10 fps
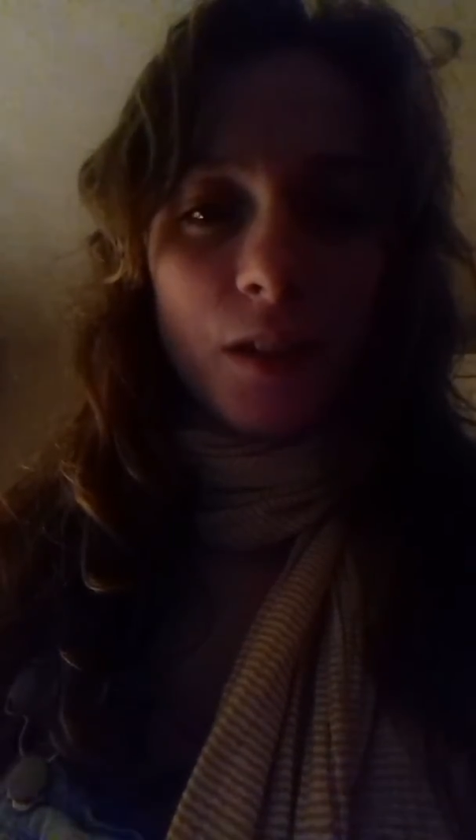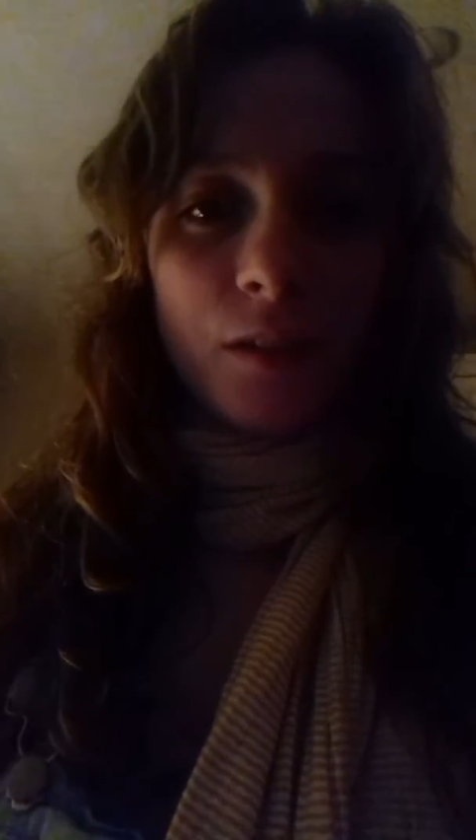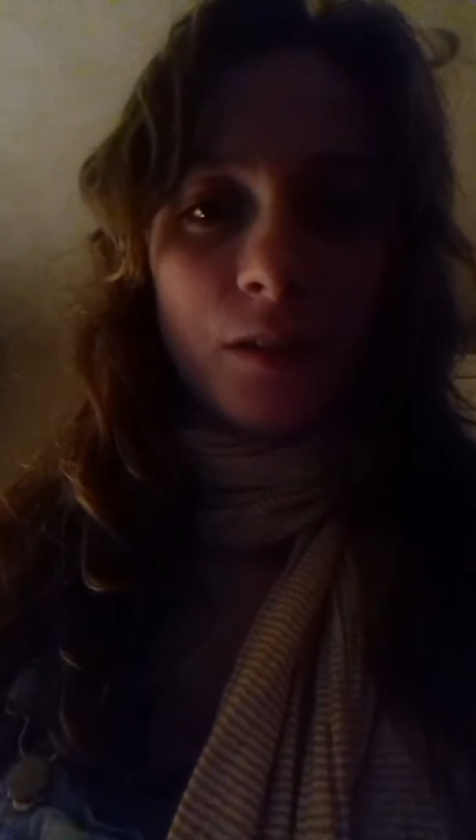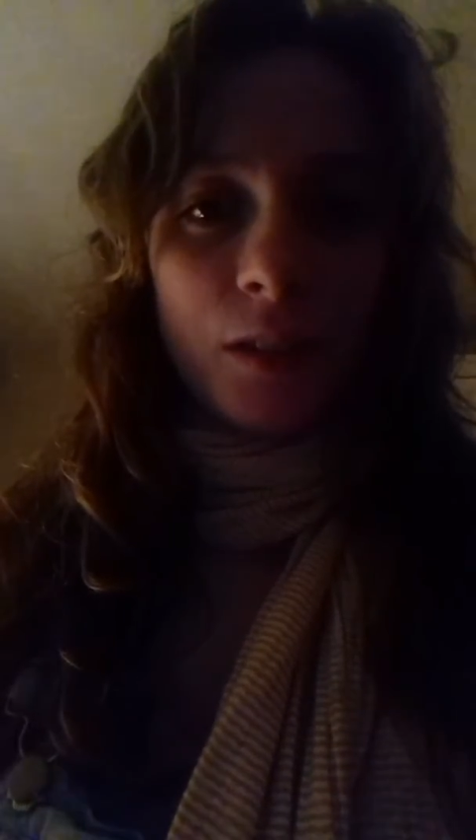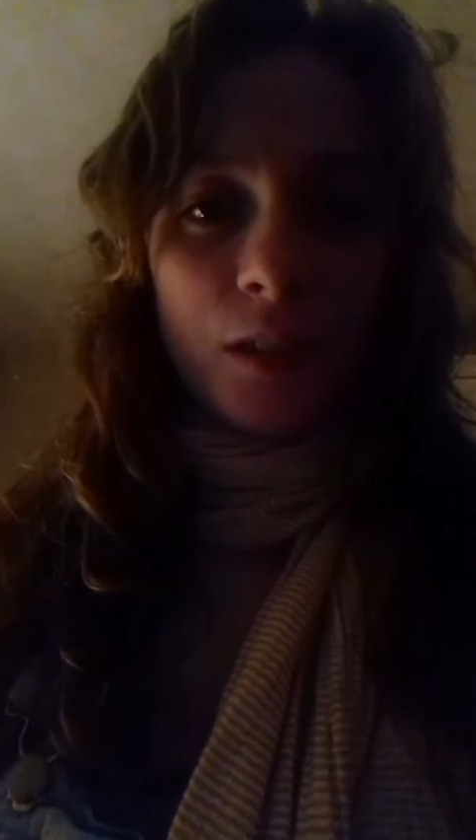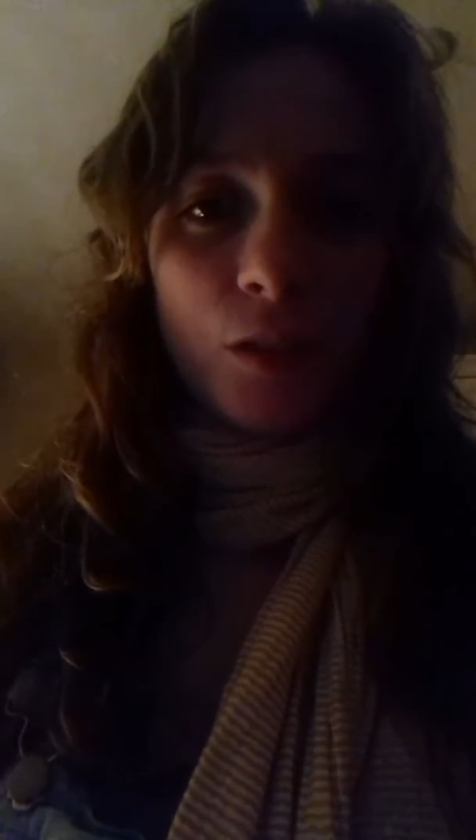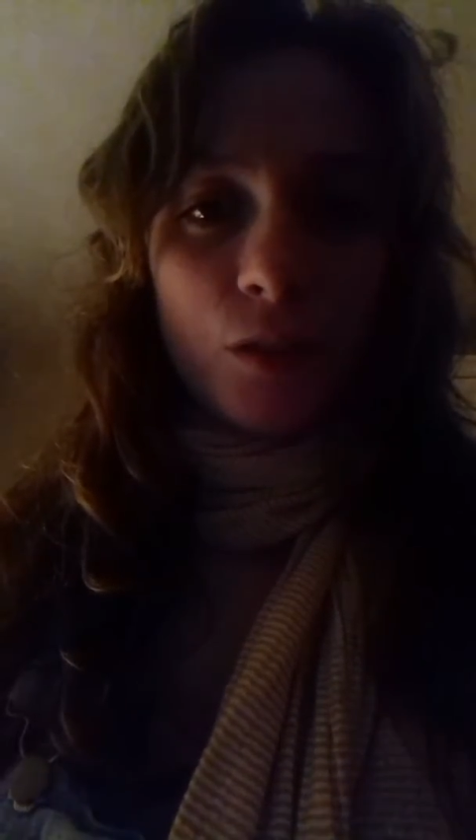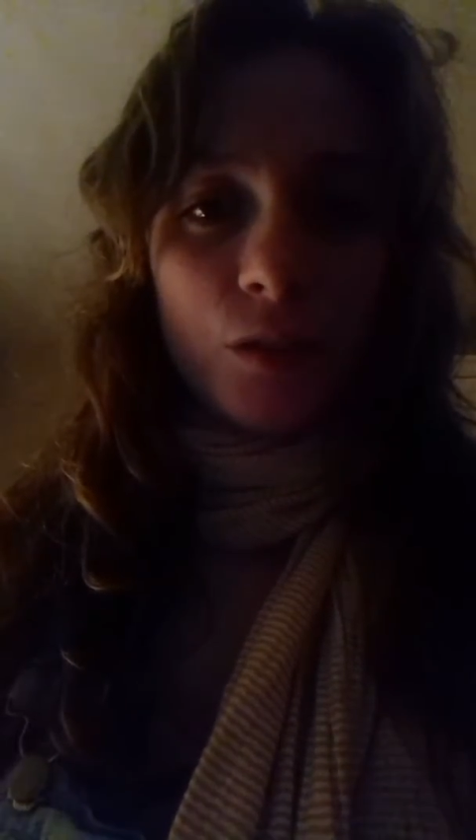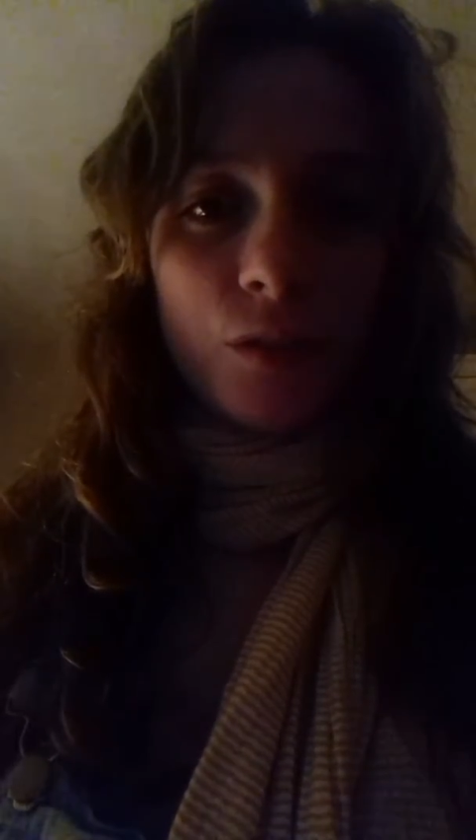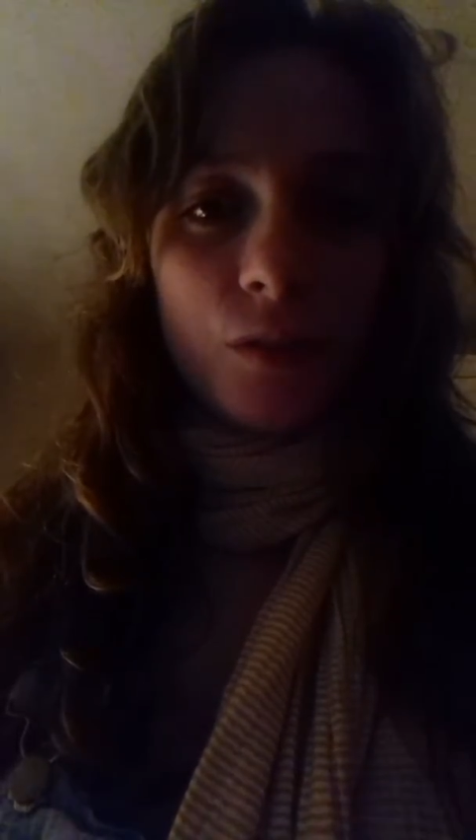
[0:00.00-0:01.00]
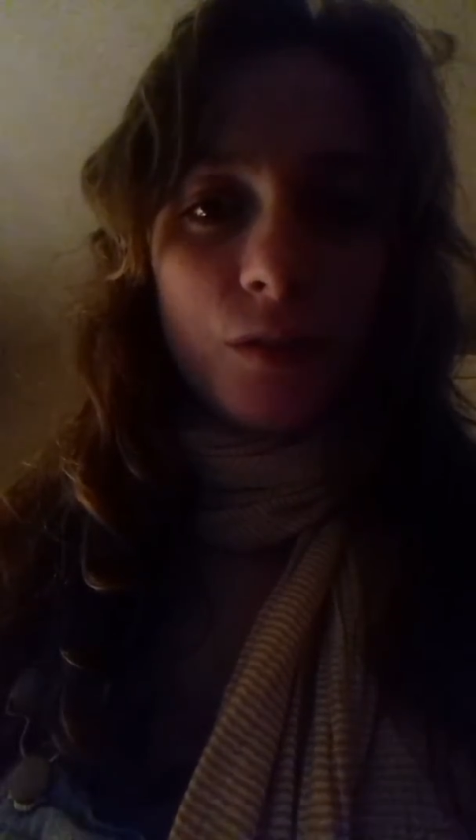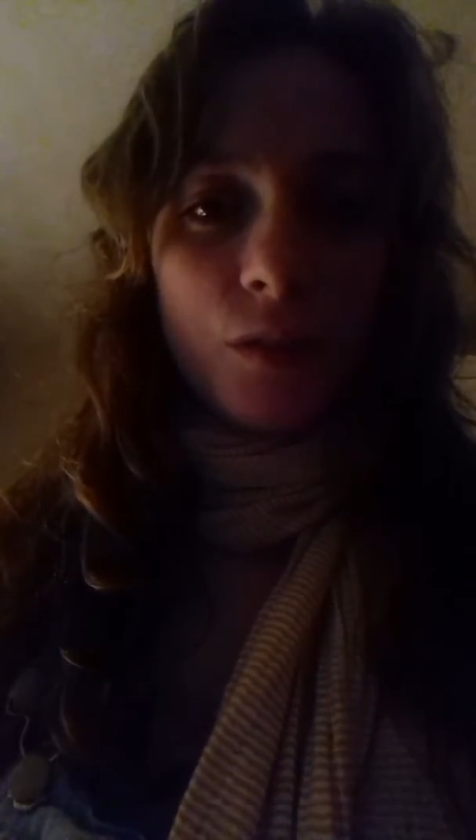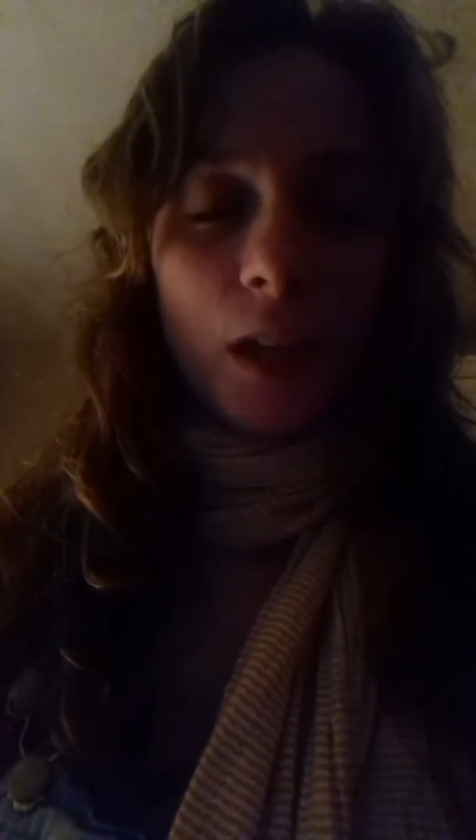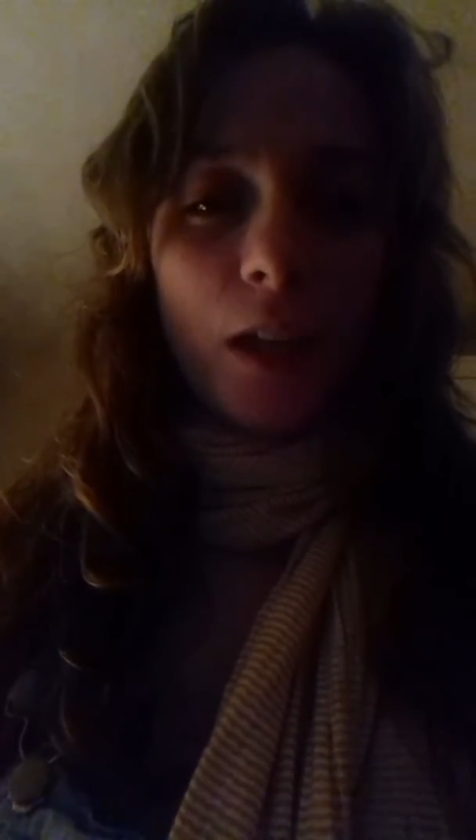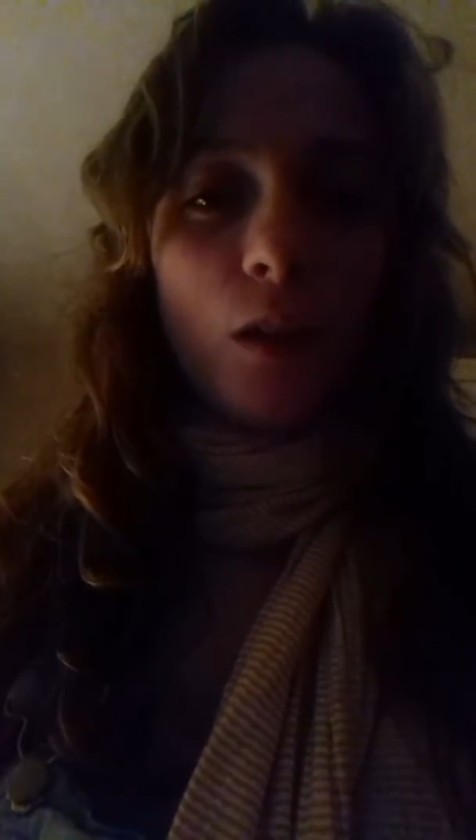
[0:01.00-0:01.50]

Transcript: and he just he